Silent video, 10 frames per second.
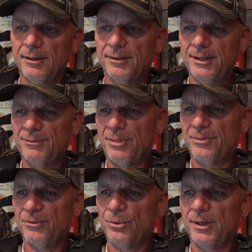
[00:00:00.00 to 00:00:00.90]
they even
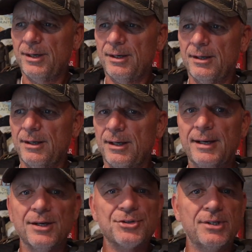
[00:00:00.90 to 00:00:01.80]
threw in an
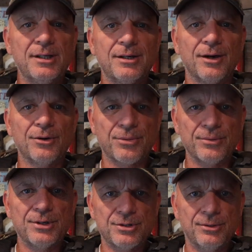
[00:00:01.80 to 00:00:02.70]
SD card,
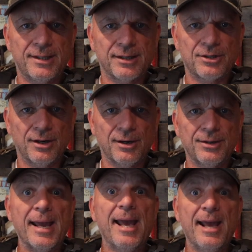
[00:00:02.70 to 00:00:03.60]
32 gig
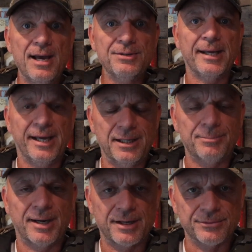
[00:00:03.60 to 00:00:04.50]
card, and 8
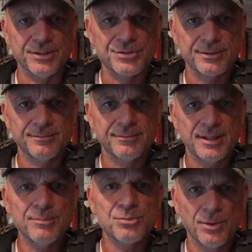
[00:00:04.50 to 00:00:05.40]
batteries.
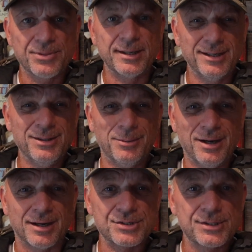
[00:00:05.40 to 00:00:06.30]
Comes with it in the
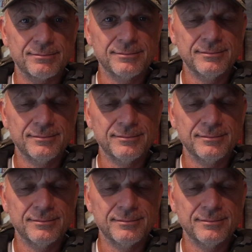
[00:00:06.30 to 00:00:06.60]
box.